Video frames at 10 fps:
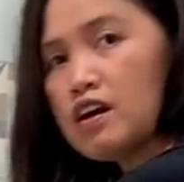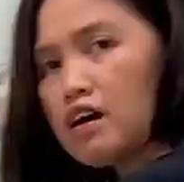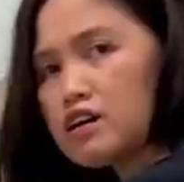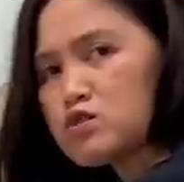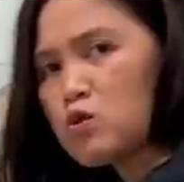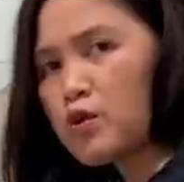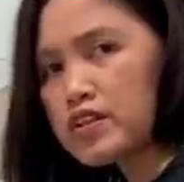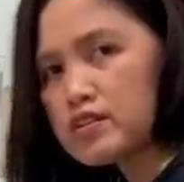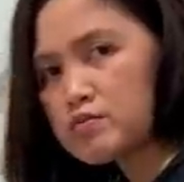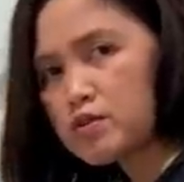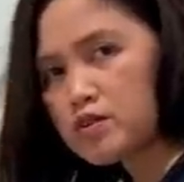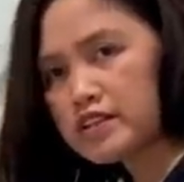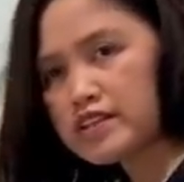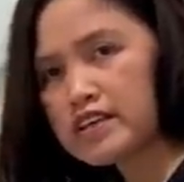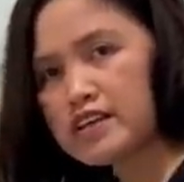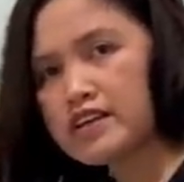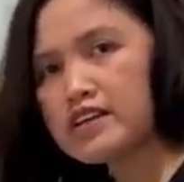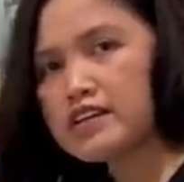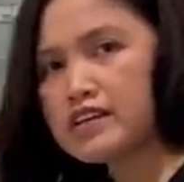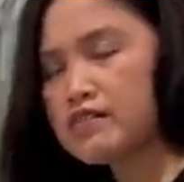uh, toilet bowl in here
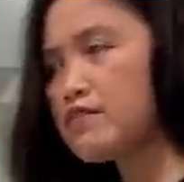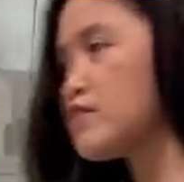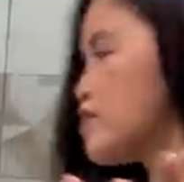and if you